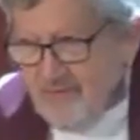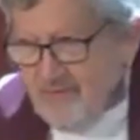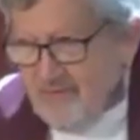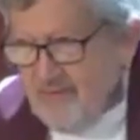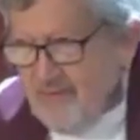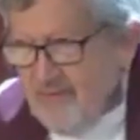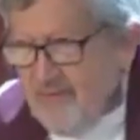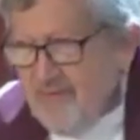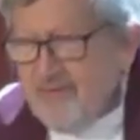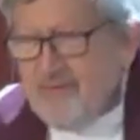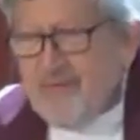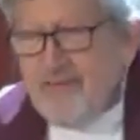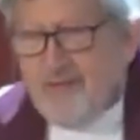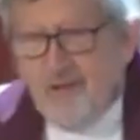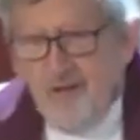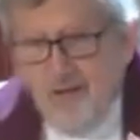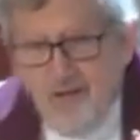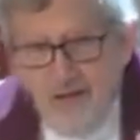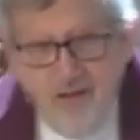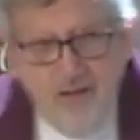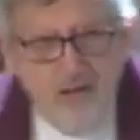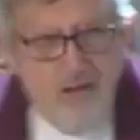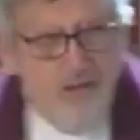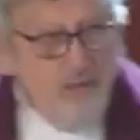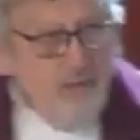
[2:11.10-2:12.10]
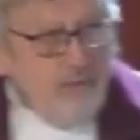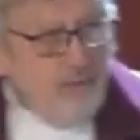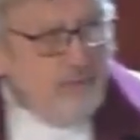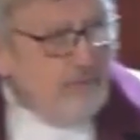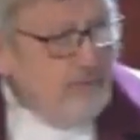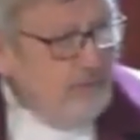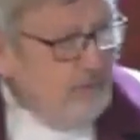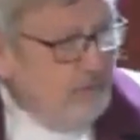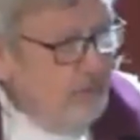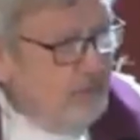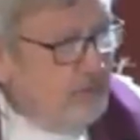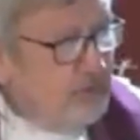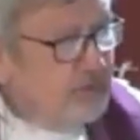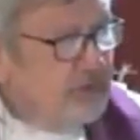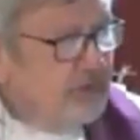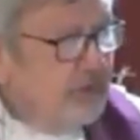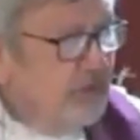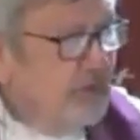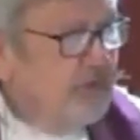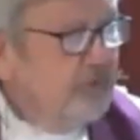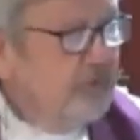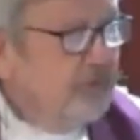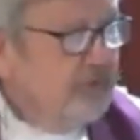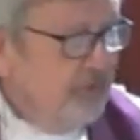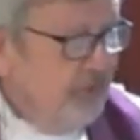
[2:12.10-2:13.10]
"There are no
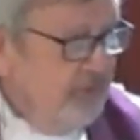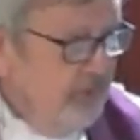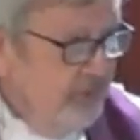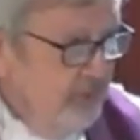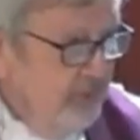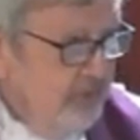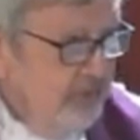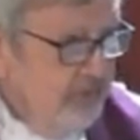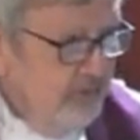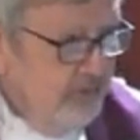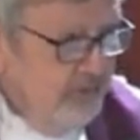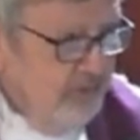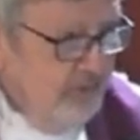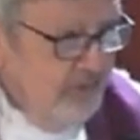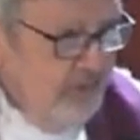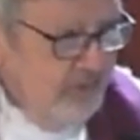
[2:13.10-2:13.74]
children in